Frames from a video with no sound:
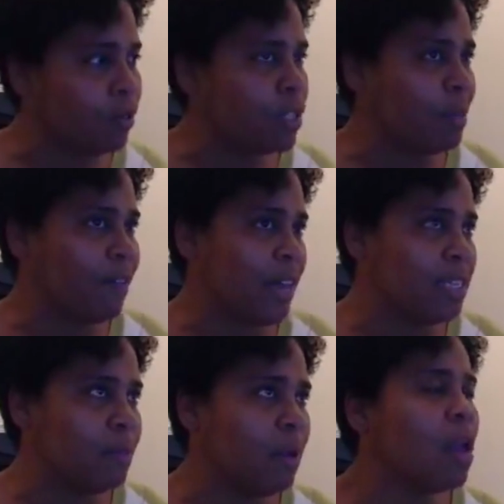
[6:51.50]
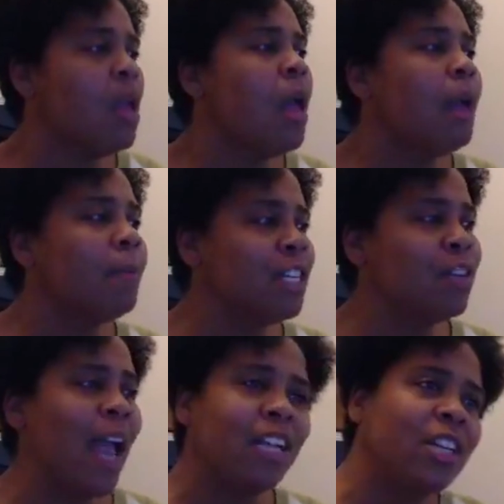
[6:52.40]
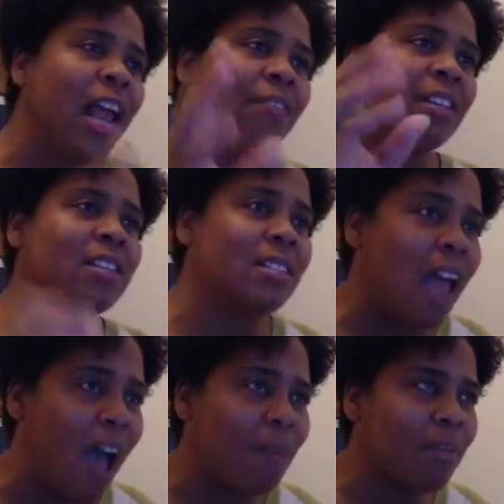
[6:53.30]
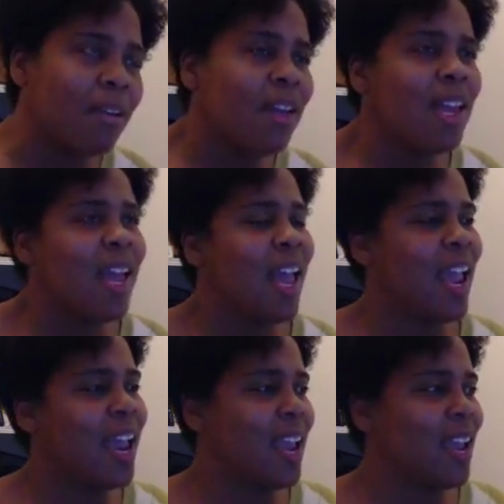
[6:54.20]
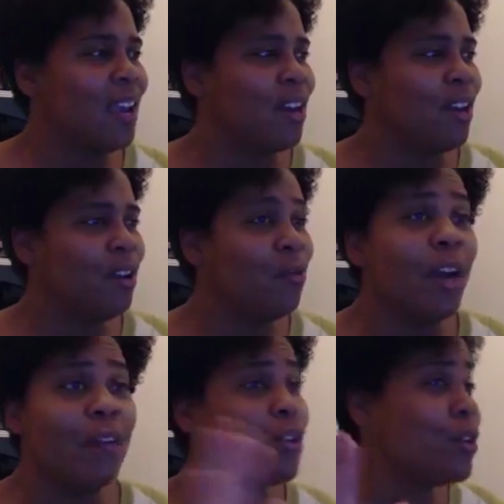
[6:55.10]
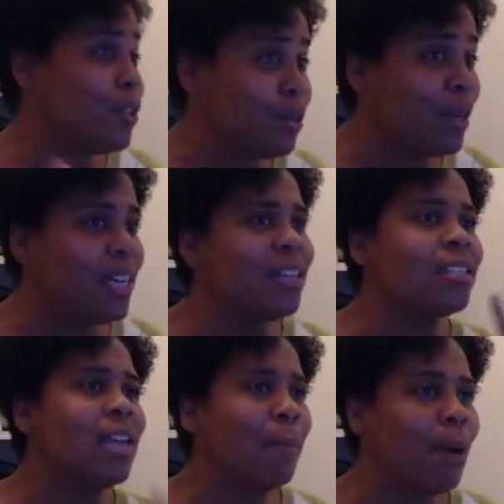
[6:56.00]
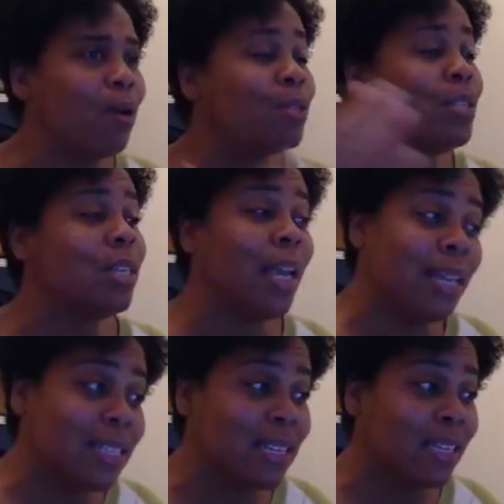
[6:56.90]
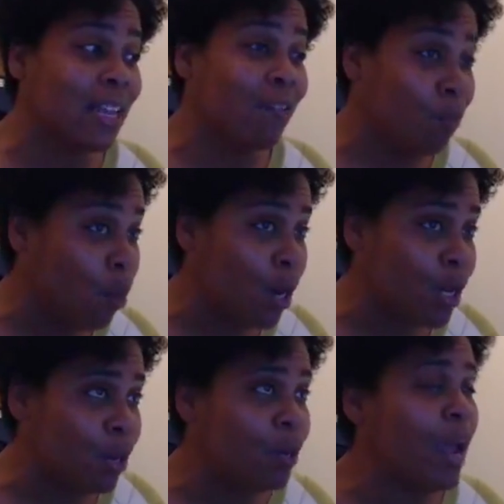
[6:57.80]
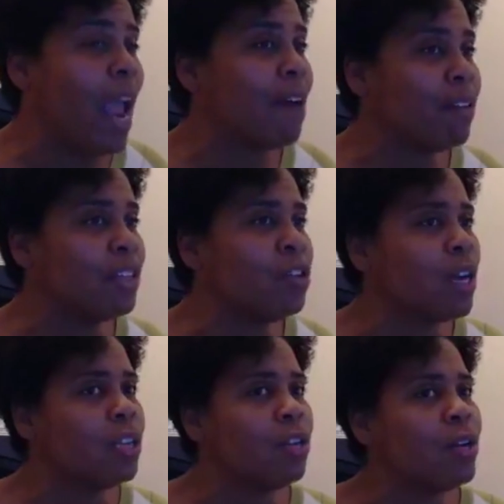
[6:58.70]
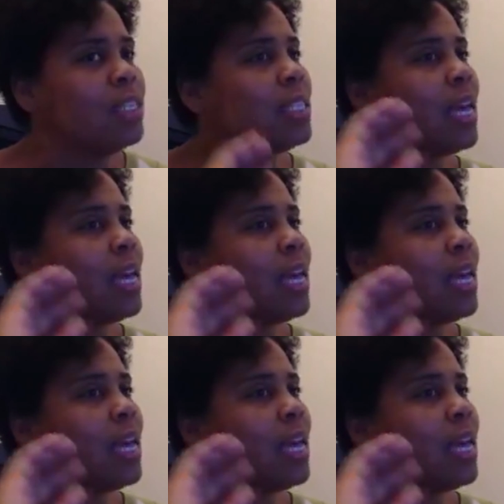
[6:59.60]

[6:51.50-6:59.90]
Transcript: over to my Facebook. But you actually have to stop, and whatever you're doing, it does not post instantly for you. You can